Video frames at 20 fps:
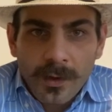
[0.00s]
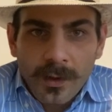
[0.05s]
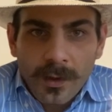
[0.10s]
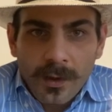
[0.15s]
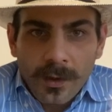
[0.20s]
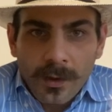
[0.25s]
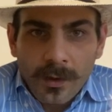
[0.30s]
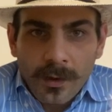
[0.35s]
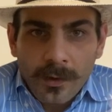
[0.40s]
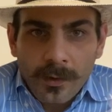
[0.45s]

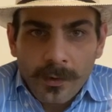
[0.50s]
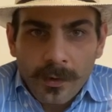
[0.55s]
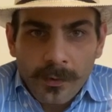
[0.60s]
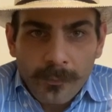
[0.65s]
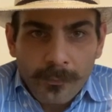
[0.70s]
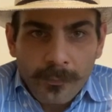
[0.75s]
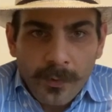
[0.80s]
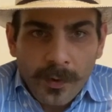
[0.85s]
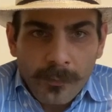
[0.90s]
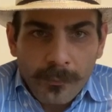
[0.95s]

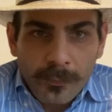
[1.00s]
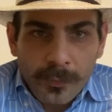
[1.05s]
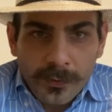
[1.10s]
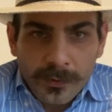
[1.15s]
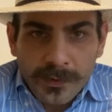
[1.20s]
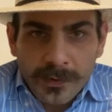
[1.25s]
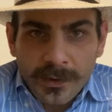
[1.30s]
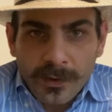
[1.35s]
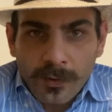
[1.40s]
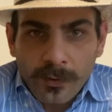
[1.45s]
a
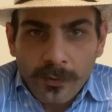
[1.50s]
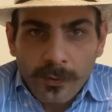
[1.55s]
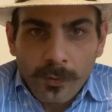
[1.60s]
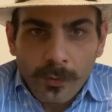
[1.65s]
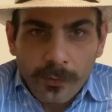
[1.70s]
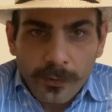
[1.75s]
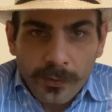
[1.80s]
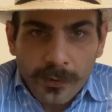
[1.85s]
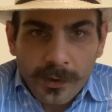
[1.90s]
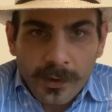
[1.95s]
particular
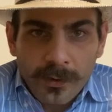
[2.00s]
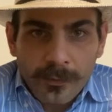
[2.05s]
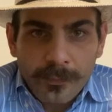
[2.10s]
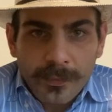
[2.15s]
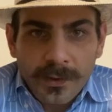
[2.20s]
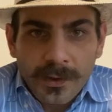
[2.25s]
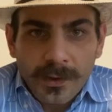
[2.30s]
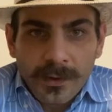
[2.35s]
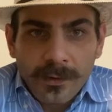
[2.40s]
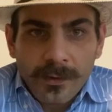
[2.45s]
older
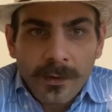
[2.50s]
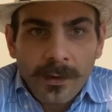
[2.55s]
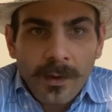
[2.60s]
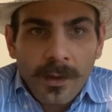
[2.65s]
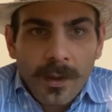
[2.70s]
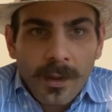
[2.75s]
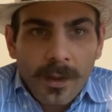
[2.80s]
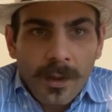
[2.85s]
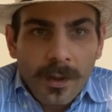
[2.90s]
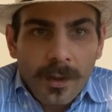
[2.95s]
company.
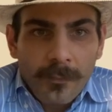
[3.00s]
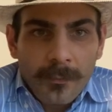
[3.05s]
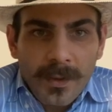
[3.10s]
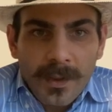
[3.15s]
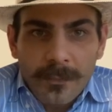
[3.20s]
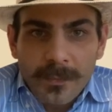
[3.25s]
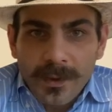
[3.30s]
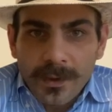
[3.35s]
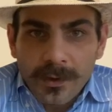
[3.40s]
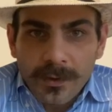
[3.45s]

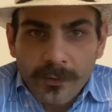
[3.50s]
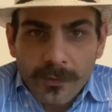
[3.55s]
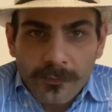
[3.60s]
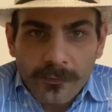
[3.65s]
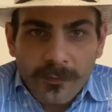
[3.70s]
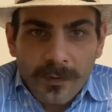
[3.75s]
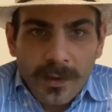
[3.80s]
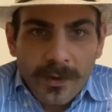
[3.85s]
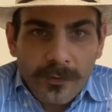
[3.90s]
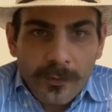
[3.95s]
Maybe your
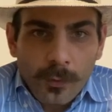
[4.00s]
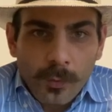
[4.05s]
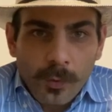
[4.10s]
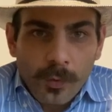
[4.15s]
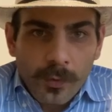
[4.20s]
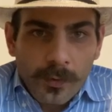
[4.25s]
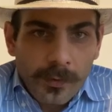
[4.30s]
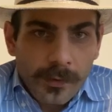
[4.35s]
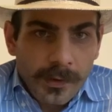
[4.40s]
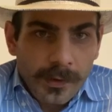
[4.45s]
father
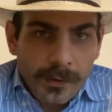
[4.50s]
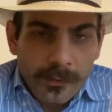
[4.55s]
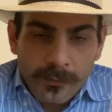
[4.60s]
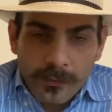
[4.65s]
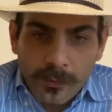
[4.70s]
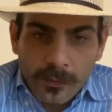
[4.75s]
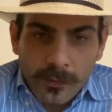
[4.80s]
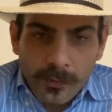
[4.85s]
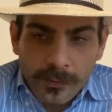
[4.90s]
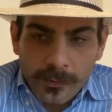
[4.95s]
wore it,
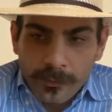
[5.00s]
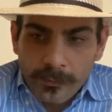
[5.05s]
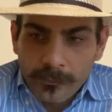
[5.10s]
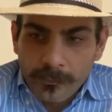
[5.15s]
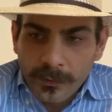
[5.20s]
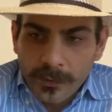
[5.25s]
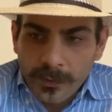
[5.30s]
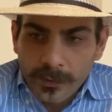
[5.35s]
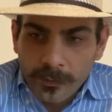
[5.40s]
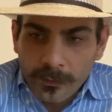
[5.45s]
or
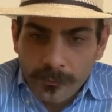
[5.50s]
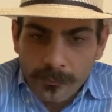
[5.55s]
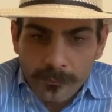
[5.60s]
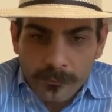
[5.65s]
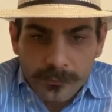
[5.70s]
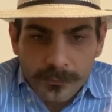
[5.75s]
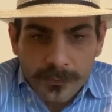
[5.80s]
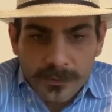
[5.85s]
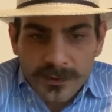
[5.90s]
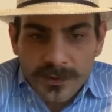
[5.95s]
you know,
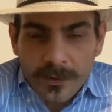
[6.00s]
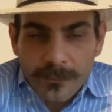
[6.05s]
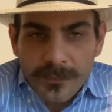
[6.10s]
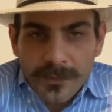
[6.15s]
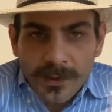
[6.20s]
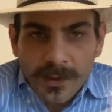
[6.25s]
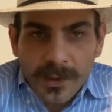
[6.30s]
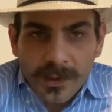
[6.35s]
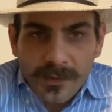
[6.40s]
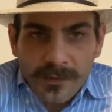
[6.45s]

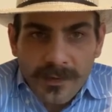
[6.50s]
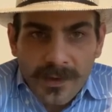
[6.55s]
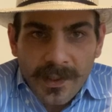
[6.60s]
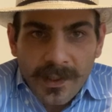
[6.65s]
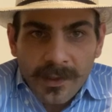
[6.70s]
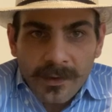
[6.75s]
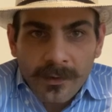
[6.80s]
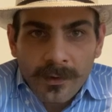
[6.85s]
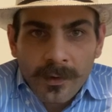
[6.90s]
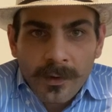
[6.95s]
something like
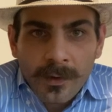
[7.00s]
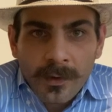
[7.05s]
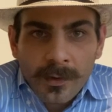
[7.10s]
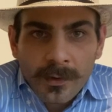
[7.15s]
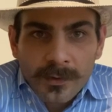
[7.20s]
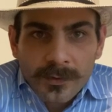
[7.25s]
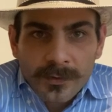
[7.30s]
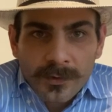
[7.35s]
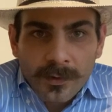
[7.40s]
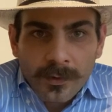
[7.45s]
that.
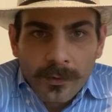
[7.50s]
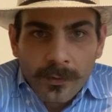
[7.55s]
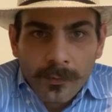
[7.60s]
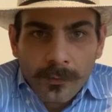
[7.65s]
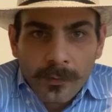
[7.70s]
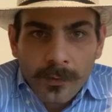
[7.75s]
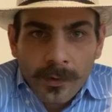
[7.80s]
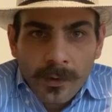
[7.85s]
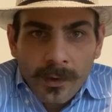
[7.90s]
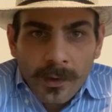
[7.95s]

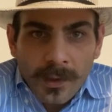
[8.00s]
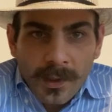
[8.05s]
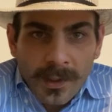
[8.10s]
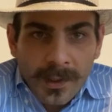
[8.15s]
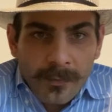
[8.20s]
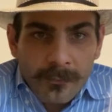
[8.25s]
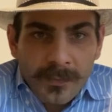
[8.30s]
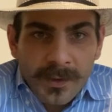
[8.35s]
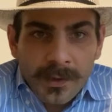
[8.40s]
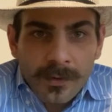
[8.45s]
So
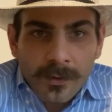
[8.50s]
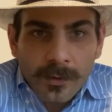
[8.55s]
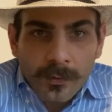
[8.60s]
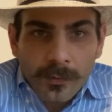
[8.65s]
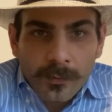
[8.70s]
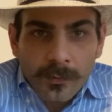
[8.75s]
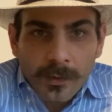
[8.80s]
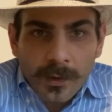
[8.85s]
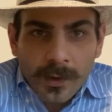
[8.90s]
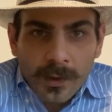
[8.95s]
let me
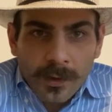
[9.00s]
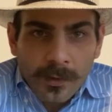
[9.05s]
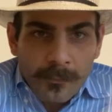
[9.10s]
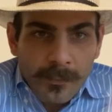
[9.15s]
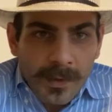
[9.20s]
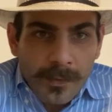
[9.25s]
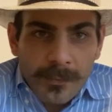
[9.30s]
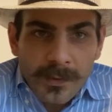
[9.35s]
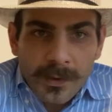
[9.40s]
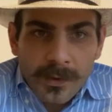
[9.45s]
know.
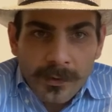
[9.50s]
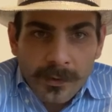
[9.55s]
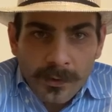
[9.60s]
Maybe